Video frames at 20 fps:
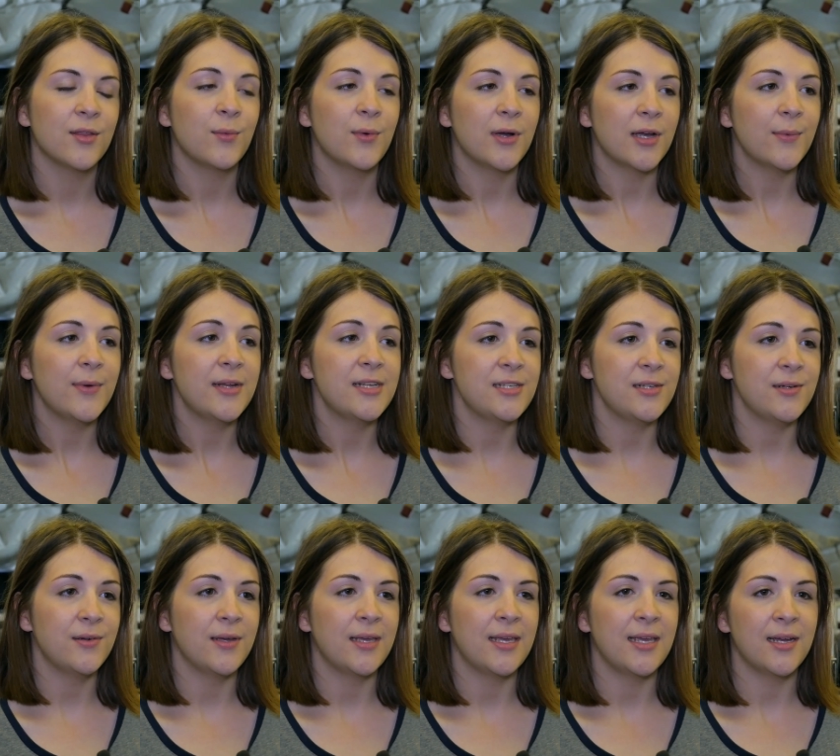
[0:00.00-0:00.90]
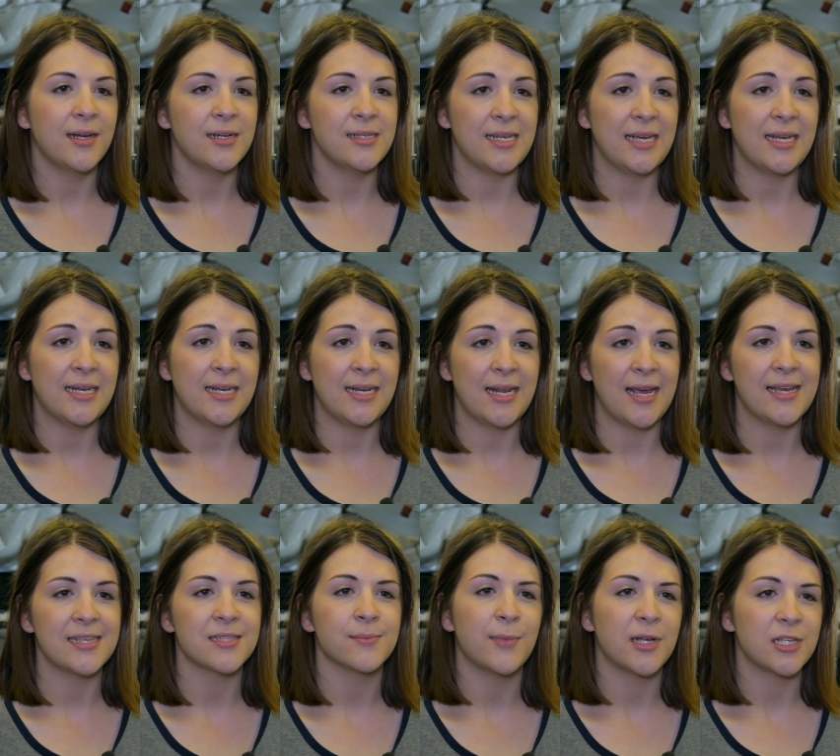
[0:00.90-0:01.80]
The work we do here day to
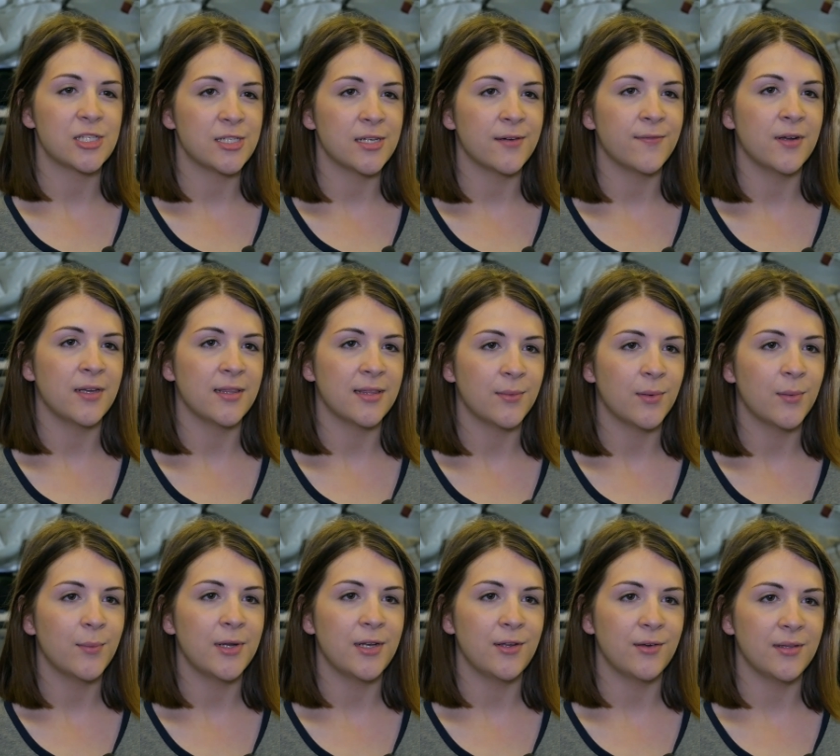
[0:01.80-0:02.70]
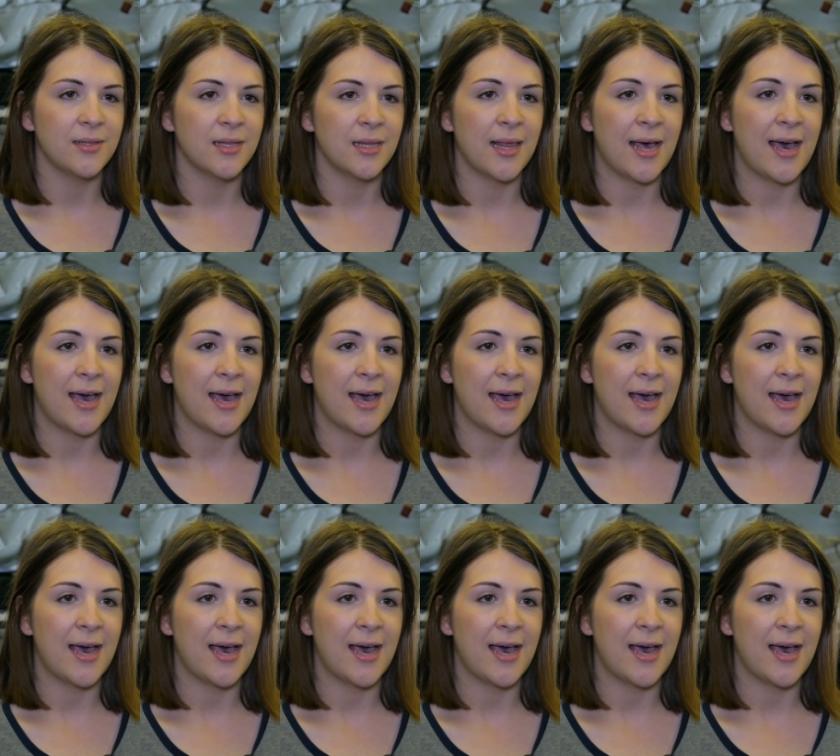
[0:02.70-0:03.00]
day is much different than what we do in the